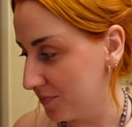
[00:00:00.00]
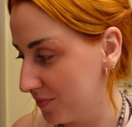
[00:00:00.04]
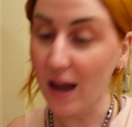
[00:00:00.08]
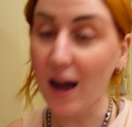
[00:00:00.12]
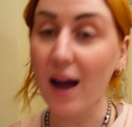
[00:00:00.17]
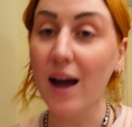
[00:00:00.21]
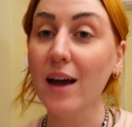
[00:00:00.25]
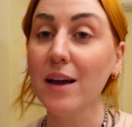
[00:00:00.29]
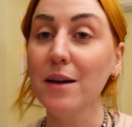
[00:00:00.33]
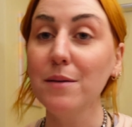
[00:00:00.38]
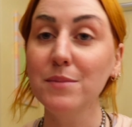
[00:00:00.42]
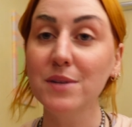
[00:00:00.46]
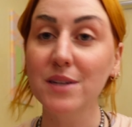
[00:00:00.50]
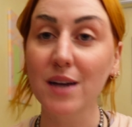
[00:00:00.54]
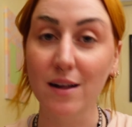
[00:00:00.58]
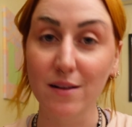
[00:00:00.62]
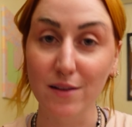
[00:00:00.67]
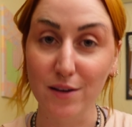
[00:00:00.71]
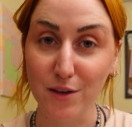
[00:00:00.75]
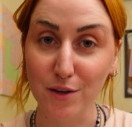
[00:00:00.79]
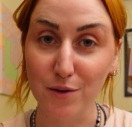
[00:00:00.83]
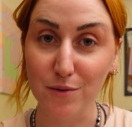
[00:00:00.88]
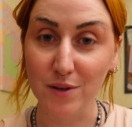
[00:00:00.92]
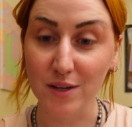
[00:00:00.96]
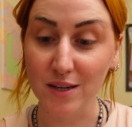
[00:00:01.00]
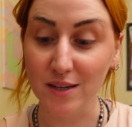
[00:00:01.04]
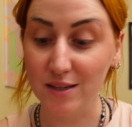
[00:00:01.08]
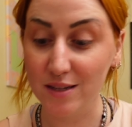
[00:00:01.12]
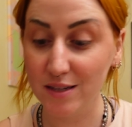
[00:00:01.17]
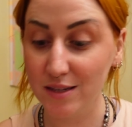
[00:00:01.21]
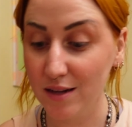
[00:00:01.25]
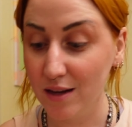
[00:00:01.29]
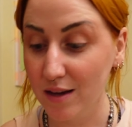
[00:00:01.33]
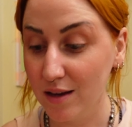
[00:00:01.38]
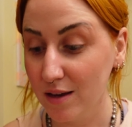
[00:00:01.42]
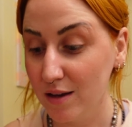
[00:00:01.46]
I am telling you
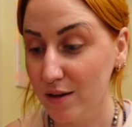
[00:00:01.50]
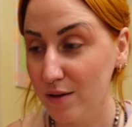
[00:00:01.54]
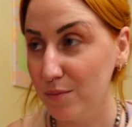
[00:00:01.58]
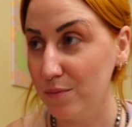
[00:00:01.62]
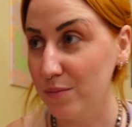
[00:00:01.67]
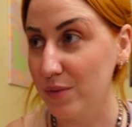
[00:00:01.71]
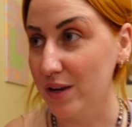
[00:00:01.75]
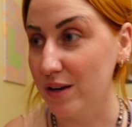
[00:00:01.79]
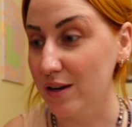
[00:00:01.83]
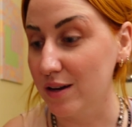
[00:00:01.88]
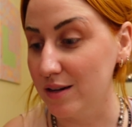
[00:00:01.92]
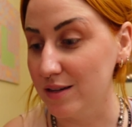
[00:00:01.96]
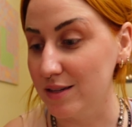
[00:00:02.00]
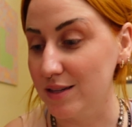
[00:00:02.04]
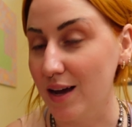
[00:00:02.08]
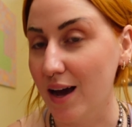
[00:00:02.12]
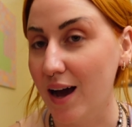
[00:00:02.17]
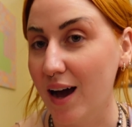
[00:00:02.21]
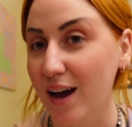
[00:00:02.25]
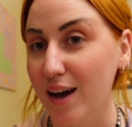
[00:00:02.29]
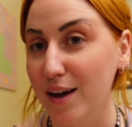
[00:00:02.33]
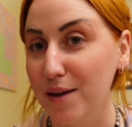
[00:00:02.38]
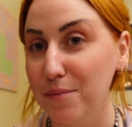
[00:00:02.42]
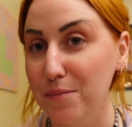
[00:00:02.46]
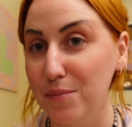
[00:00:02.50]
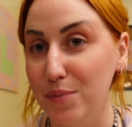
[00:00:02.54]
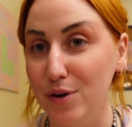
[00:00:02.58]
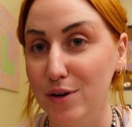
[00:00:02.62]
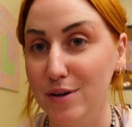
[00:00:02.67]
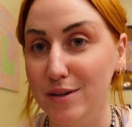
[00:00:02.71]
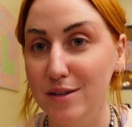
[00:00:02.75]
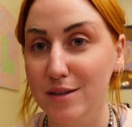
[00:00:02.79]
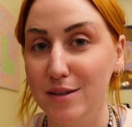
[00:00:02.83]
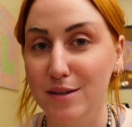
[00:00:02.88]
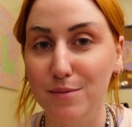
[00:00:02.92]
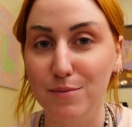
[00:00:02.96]
this because I
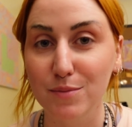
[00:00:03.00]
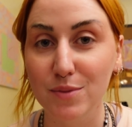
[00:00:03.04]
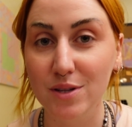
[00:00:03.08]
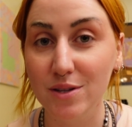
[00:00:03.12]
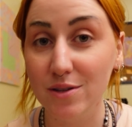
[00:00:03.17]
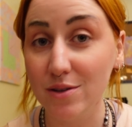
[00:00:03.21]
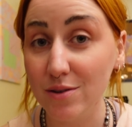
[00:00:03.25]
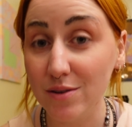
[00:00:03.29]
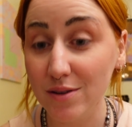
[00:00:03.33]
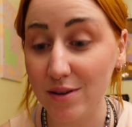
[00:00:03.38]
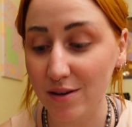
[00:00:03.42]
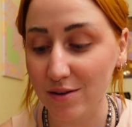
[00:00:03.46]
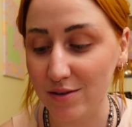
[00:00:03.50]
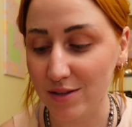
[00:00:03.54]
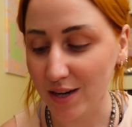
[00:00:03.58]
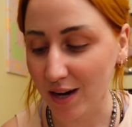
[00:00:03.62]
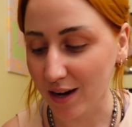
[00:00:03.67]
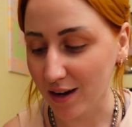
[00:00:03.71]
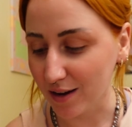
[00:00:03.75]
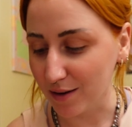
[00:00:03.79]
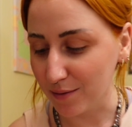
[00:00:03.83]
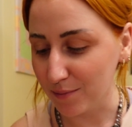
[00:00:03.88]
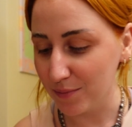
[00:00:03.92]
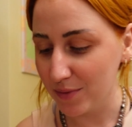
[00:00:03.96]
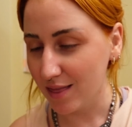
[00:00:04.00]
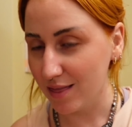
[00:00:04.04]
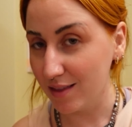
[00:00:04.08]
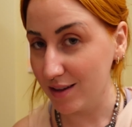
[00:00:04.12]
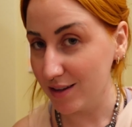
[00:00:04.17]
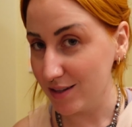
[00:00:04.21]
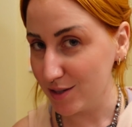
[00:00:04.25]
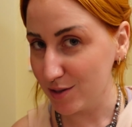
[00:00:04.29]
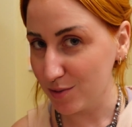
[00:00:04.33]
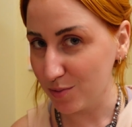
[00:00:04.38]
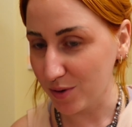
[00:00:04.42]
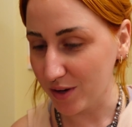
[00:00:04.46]
booked some studio time
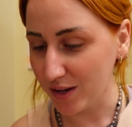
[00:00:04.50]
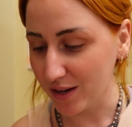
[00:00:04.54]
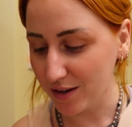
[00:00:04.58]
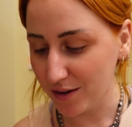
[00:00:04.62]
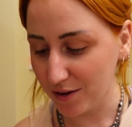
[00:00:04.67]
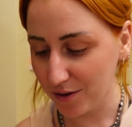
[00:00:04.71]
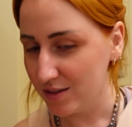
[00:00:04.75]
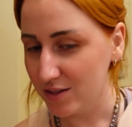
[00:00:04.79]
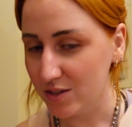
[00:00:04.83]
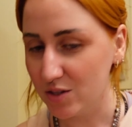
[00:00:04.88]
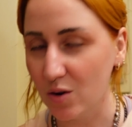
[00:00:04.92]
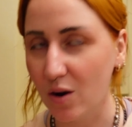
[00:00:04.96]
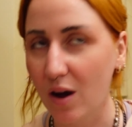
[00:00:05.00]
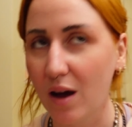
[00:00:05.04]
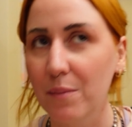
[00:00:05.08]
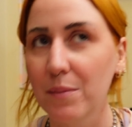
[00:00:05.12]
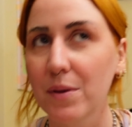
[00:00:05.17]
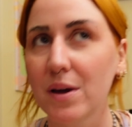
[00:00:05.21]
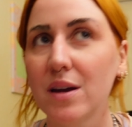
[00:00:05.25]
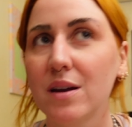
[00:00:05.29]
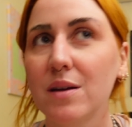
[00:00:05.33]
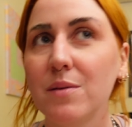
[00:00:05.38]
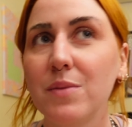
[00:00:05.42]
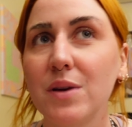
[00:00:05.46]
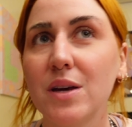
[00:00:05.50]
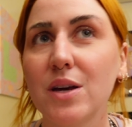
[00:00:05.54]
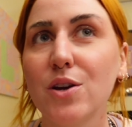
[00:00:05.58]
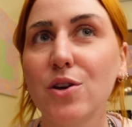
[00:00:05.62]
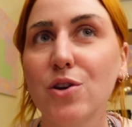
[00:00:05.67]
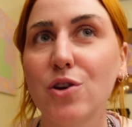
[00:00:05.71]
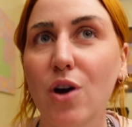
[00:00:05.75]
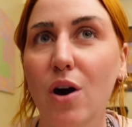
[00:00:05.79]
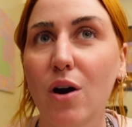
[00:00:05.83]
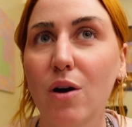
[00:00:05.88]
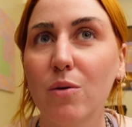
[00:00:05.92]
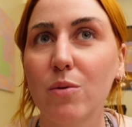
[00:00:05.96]
this week. So I'm gonna be
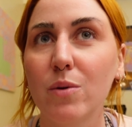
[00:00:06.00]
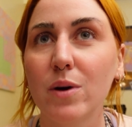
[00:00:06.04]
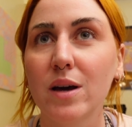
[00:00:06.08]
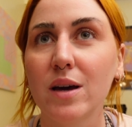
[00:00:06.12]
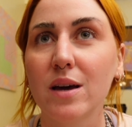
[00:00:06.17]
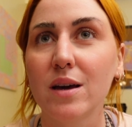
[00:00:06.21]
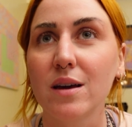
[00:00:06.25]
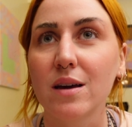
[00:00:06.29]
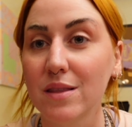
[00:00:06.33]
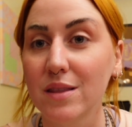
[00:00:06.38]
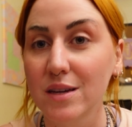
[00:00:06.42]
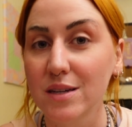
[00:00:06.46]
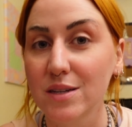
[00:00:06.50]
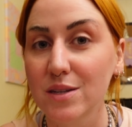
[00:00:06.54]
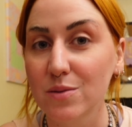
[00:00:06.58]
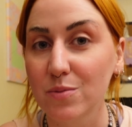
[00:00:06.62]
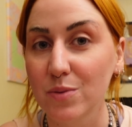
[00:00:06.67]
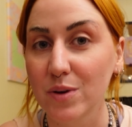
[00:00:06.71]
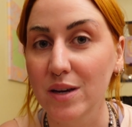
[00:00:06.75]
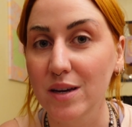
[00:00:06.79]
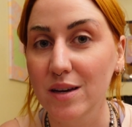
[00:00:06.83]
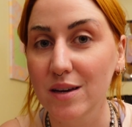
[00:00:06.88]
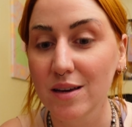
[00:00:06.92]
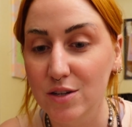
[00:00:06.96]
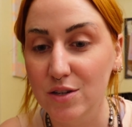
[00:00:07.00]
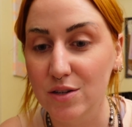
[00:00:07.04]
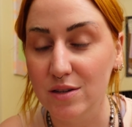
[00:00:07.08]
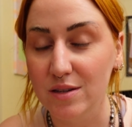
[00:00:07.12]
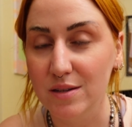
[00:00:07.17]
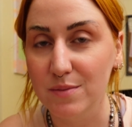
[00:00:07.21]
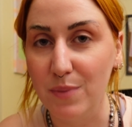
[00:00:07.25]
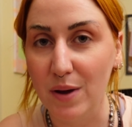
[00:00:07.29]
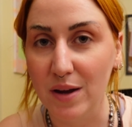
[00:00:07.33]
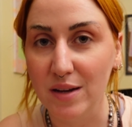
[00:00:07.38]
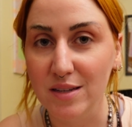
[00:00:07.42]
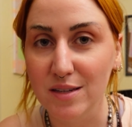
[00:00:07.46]
going this week to
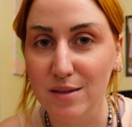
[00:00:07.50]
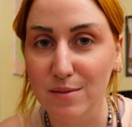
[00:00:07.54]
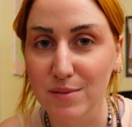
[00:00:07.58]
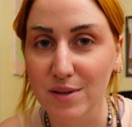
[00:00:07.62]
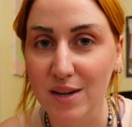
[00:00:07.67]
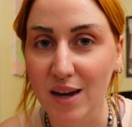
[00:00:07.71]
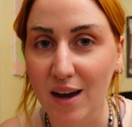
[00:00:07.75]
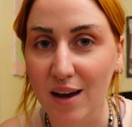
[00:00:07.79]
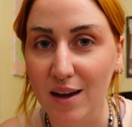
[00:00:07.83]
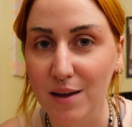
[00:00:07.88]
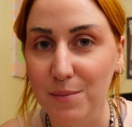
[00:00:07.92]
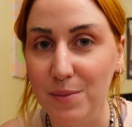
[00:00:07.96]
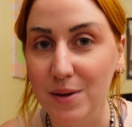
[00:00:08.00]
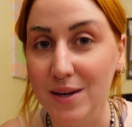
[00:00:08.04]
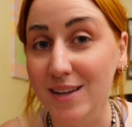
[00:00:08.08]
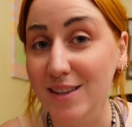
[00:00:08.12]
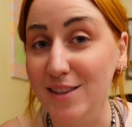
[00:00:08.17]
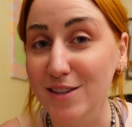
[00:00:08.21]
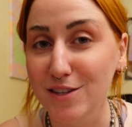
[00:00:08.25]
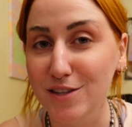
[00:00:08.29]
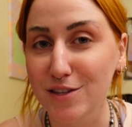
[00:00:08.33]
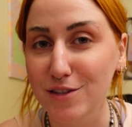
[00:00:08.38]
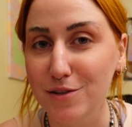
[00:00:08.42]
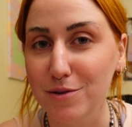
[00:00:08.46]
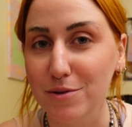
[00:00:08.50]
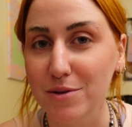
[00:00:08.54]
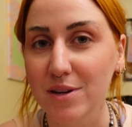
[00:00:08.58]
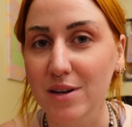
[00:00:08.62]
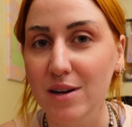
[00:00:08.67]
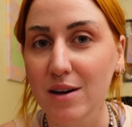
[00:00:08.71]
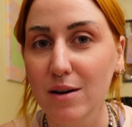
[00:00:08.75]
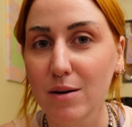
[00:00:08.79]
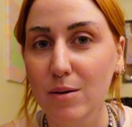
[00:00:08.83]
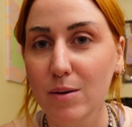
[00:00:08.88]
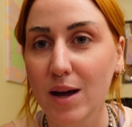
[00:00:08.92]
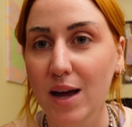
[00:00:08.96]
spend some time in the
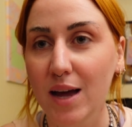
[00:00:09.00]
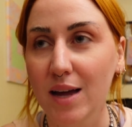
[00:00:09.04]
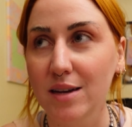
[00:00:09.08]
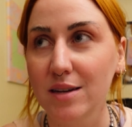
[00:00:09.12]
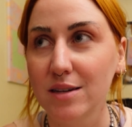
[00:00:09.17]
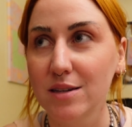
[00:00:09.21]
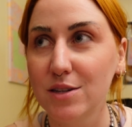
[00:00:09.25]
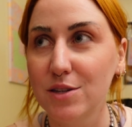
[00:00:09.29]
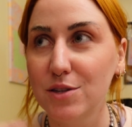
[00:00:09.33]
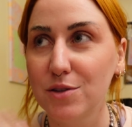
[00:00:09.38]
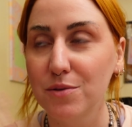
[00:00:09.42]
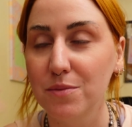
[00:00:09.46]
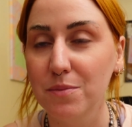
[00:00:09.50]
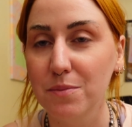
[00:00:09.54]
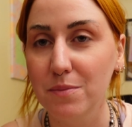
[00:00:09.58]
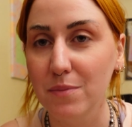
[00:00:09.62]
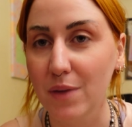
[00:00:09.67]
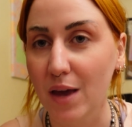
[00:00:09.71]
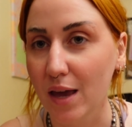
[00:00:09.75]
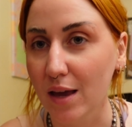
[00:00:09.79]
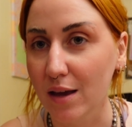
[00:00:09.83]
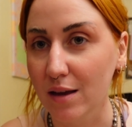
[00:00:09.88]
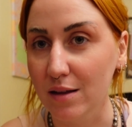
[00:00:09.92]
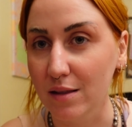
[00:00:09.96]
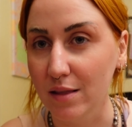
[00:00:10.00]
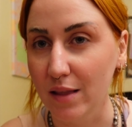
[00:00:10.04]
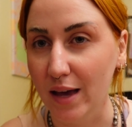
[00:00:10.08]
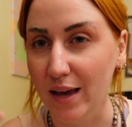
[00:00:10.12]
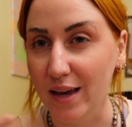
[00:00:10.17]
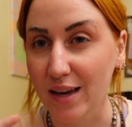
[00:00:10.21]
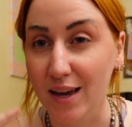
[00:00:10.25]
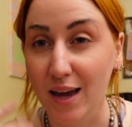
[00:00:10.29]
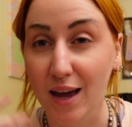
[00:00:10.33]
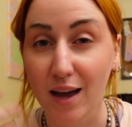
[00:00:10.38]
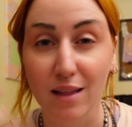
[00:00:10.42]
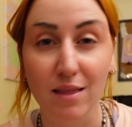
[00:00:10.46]
studio and to make
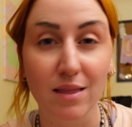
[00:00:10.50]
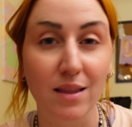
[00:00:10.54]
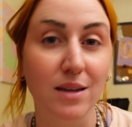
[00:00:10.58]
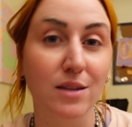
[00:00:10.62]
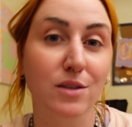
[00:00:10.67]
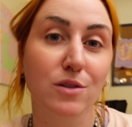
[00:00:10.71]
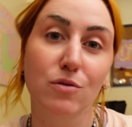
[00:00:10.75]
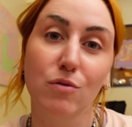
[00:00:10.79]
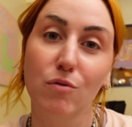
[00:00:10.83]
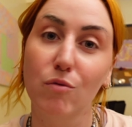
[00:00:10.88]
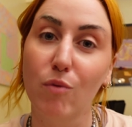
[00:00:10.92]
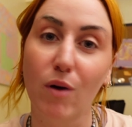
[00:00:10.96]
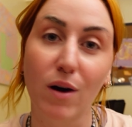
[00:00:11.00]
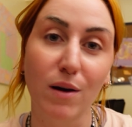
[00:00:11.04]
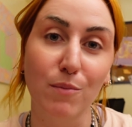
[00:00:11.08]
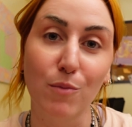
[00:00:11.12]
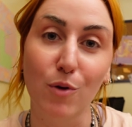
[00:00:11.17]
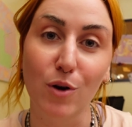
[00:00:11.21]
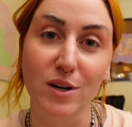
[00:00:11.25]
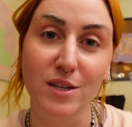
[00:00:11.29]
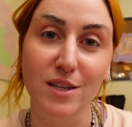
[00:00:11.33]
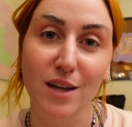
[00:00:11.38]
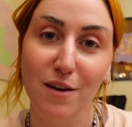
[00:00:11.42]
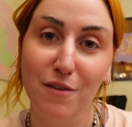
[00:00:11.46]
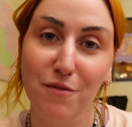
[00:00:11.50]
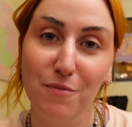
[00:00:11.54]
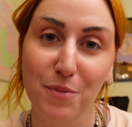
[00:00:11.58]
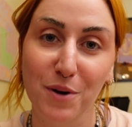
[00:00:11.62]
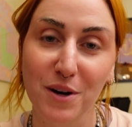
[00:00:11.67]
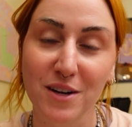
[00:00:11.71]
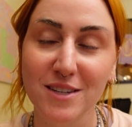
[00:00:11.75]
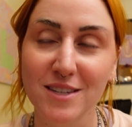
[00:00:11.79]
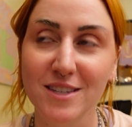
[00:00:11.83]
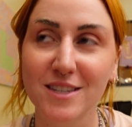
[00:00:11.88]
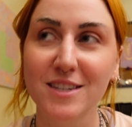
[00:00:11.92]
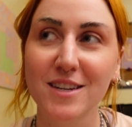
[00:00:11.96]
like at least one more set of
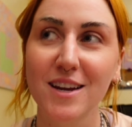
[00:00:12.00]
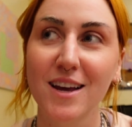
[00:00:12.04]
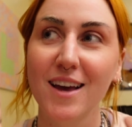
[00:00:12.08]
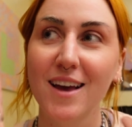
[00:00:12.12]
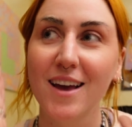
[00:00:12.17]
prints.